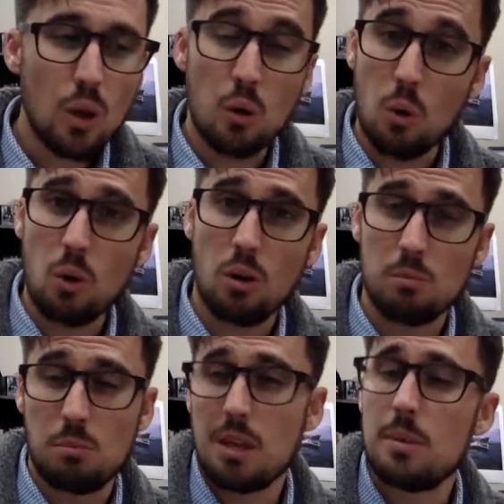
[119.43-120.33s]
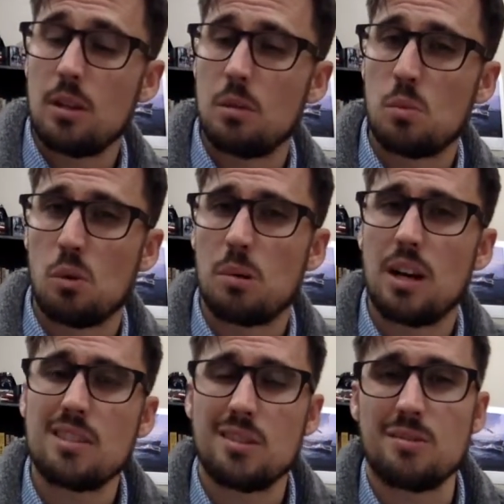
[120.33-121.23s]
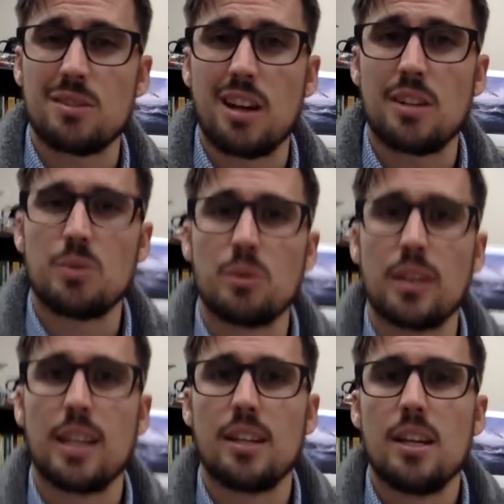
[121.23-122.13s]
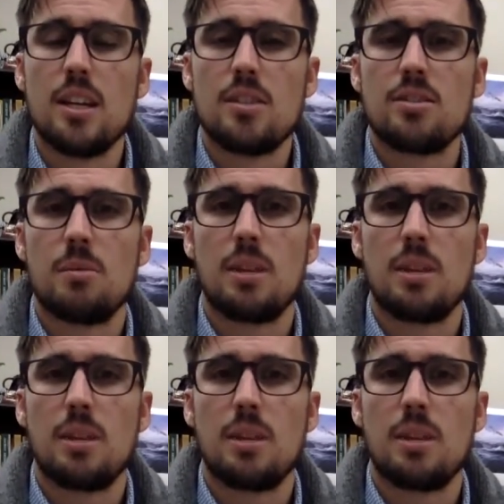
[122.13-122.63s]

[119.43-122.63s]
Or maybe on the more positive side, you look at some of